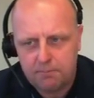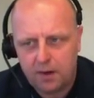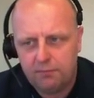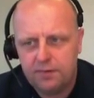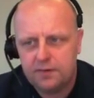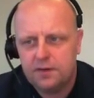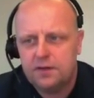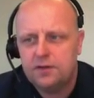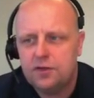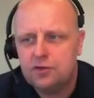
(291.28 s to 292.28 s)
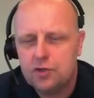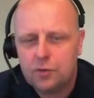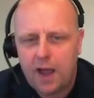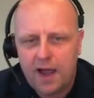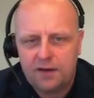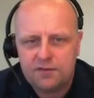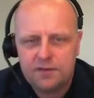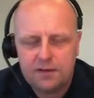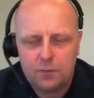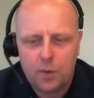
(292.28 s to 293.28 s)
above the new guidance
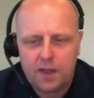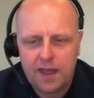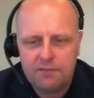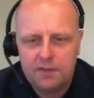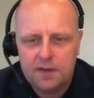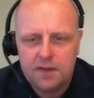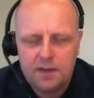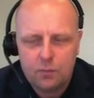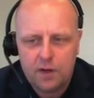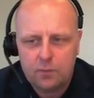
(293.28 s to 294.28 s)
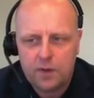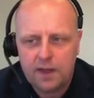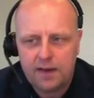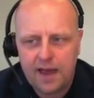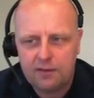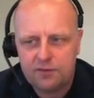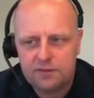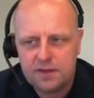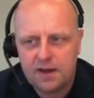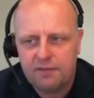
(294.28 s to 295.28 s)
that we gave when we
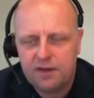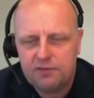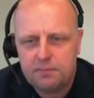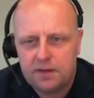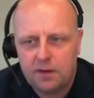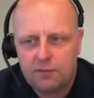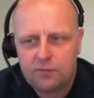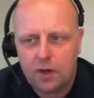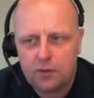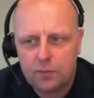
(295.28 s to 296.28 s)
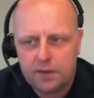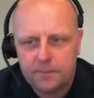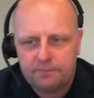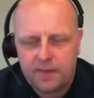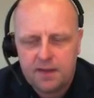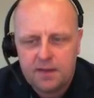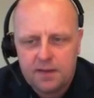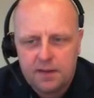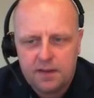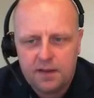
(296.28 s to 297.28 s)
announced the divestment of concrete.
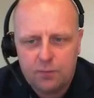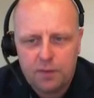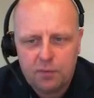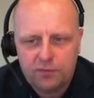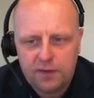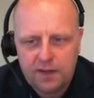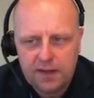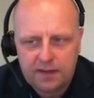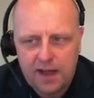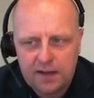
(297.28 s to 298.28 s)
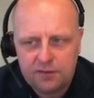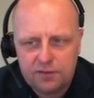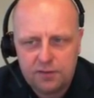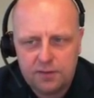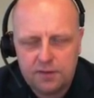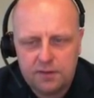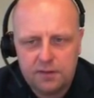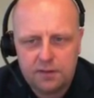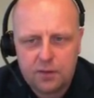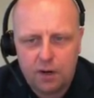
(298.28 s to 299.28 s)
we presented a guidance
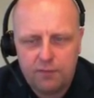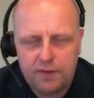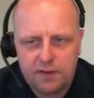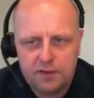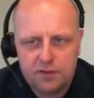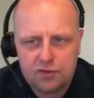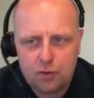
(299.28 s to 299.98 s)
covering